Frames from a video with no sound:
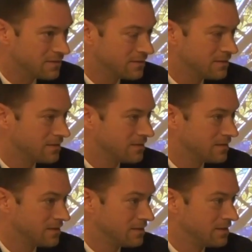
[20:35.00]

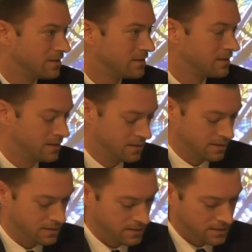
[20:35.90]

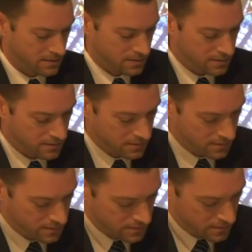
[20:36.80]

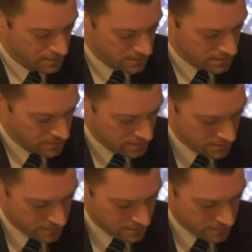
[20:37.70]
(no one is talking)